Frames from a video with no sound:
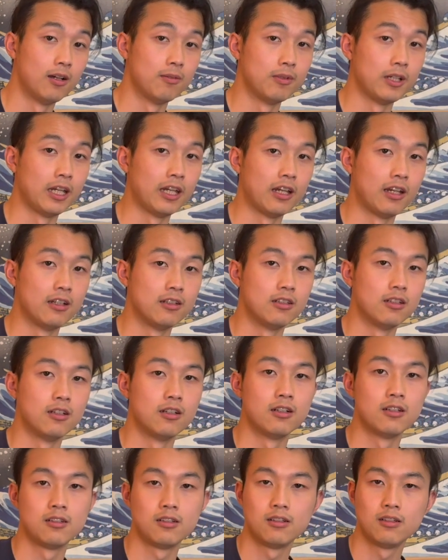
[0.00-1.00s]
and
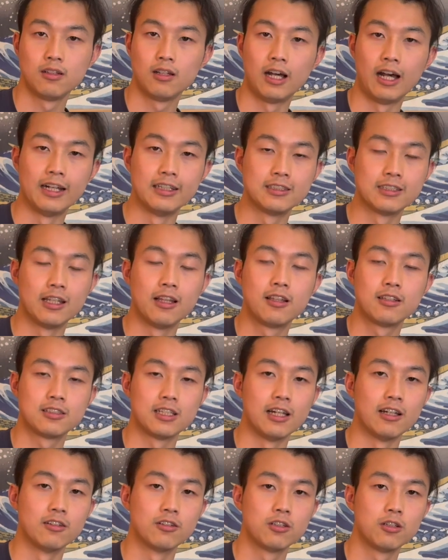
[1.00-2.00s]
the high synth
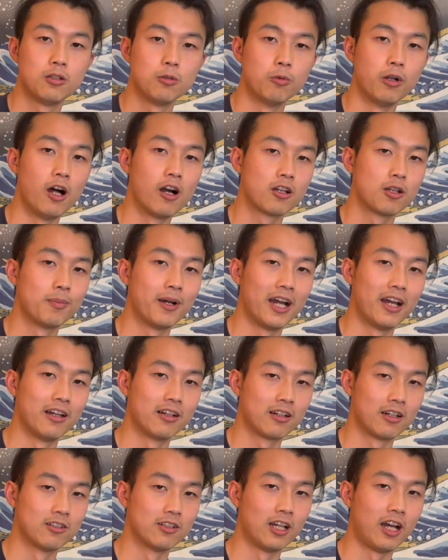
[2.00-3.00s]
sound will occupy
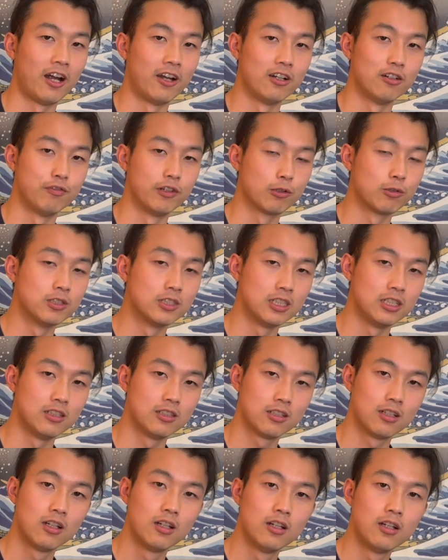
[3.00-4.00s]
kind of higher
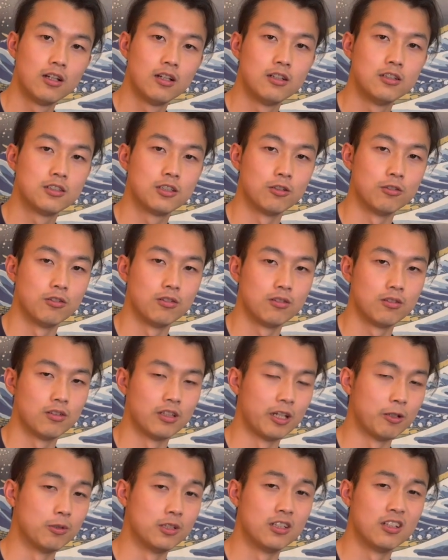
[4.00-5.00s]
frequencies. So
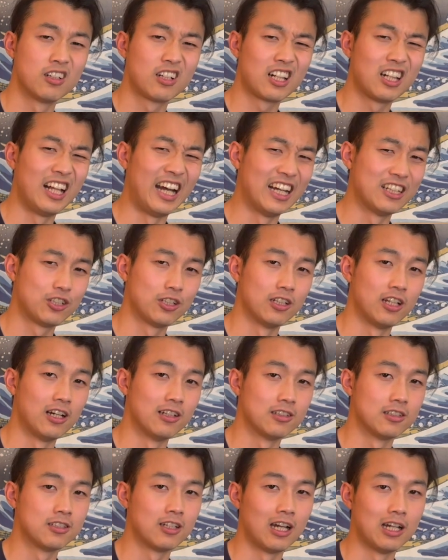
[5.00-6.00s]
they would clash a lot
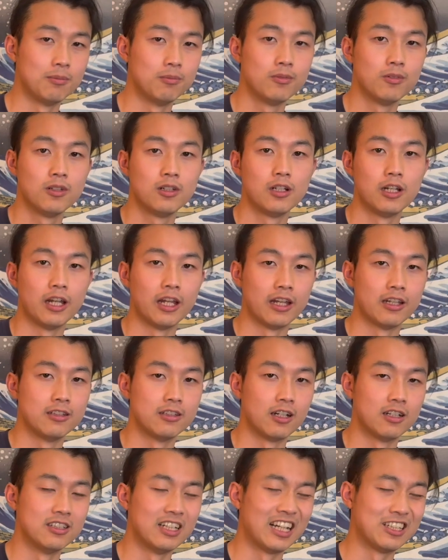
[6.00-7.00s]
of the time and
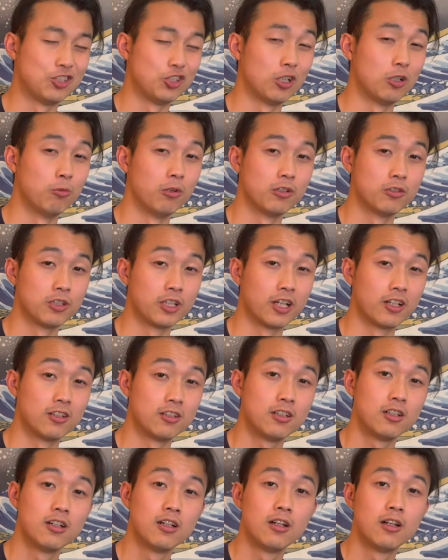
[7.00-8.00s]
not gel well
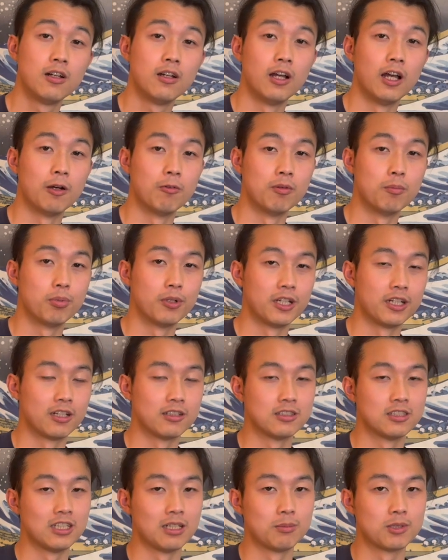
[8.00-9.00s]
together when played on
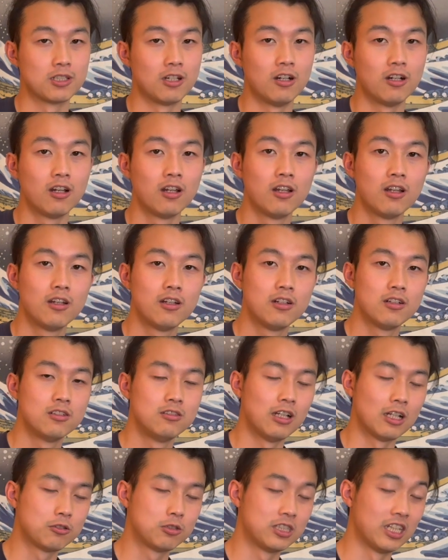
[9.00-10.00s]
the same song.
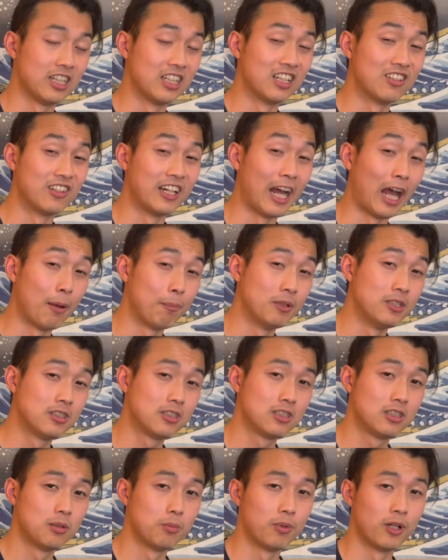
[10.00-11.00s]
Not to say it never
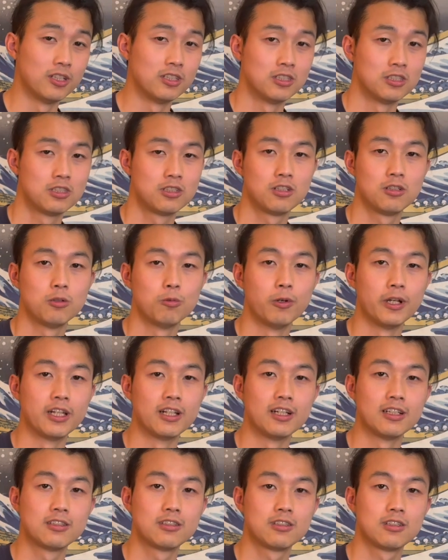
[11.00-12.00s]
happens, but just way
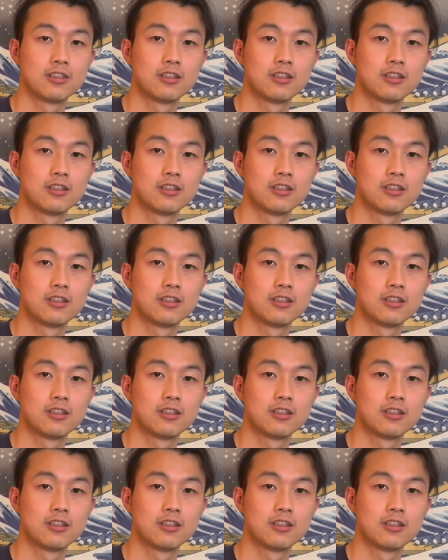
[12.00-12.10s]
less.